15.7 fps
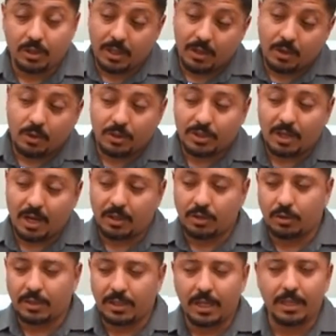or
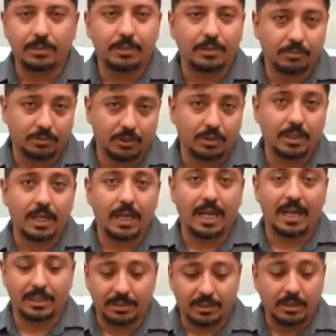charcoal dust the filter
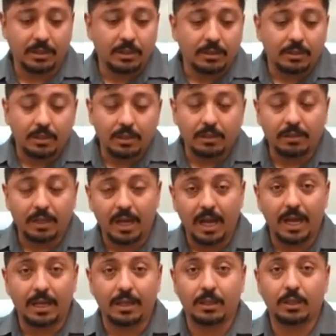has, the
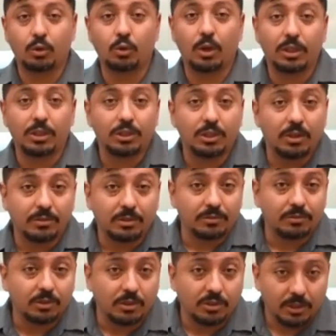higher the quality of the
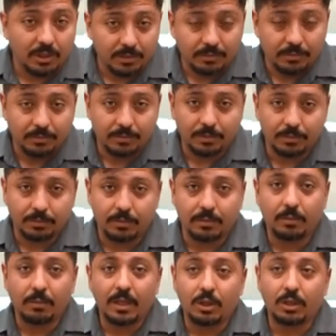filter,
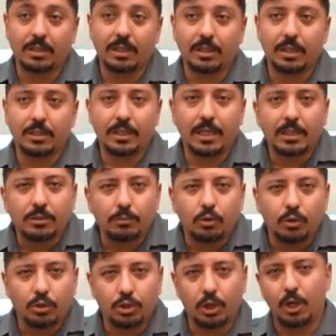because it contains
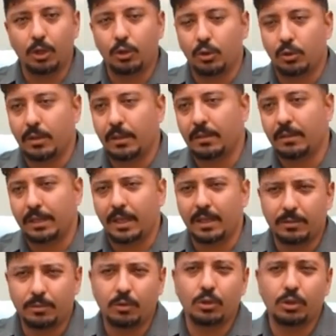more charcoal.
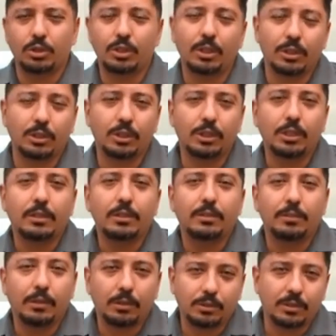Unfortunately,
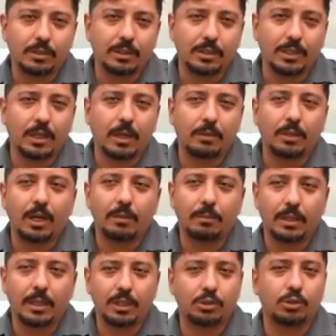some
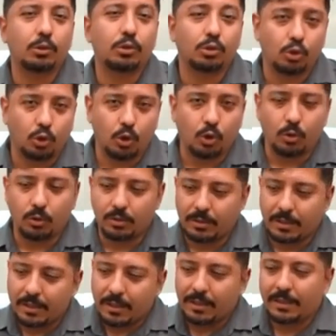companies use coal
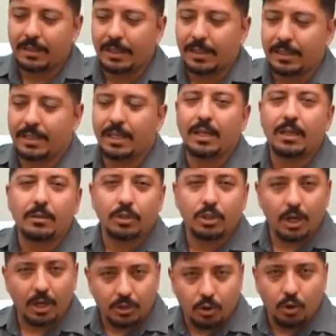instead of
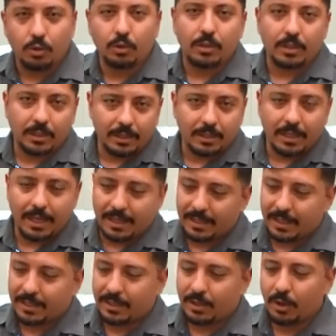charcoal, and
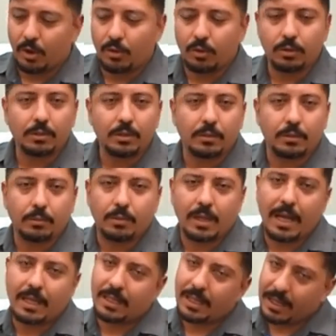this coal
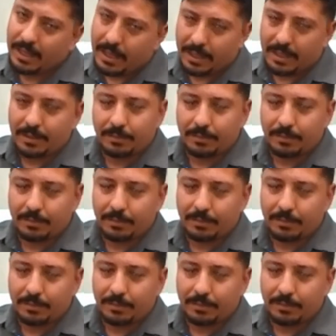practically